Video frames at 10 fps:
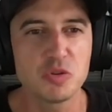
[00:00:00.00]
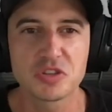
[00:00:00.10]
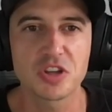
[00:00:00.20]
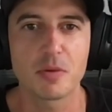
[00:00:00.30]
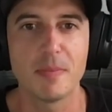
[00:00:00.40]
you
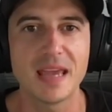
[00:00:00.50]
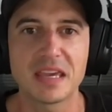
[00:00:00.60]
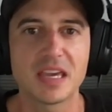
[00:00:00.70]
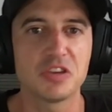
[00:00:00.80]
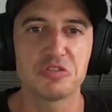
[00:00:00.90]
start
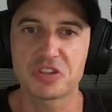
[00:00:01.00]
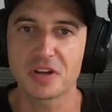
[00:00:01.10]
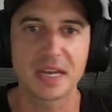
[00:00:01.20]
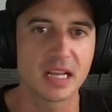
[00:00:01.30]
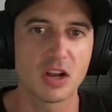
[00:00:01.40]
making it, you
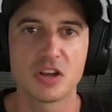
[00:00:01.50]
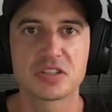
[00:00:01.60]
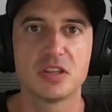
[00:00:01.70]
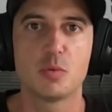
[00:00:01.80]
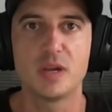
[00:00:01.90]
start getting
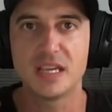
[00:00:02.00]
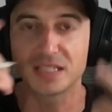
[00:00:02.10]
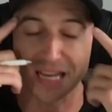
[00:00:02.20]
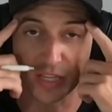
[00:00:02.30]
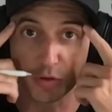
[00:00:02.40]
lost in the
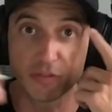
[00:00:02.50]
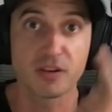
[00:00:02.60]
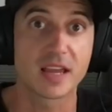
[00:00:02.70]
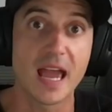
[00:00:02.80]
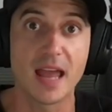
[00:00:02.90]
weeds and you
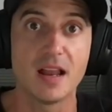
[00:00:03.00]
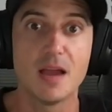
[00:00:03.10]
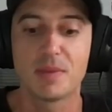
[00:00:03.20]
forget